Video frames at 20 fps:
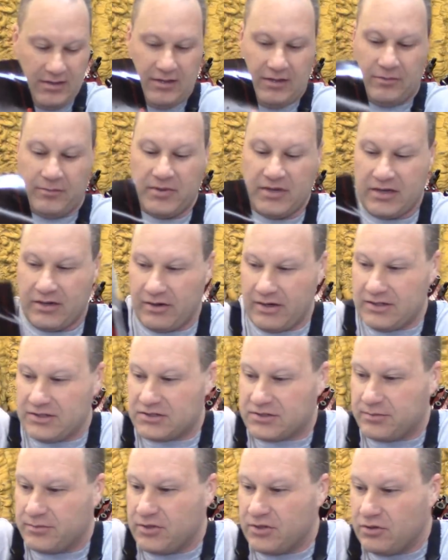be getting
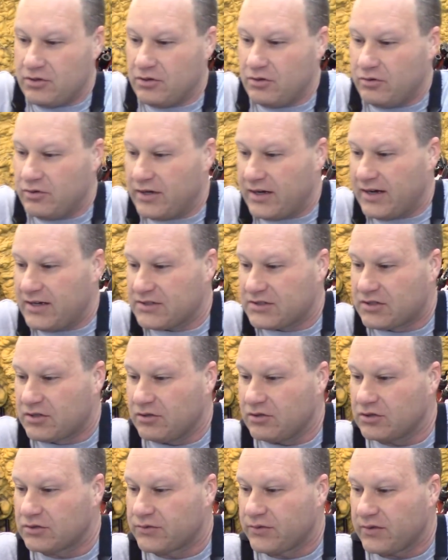some new nice
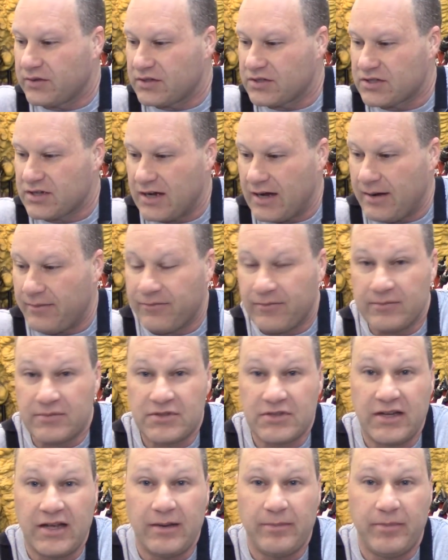tools for the shop from
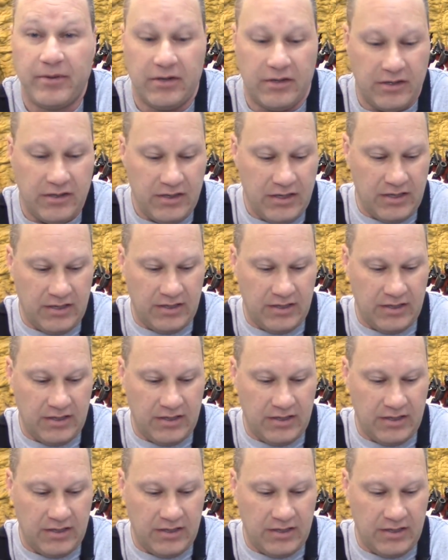Snap-on.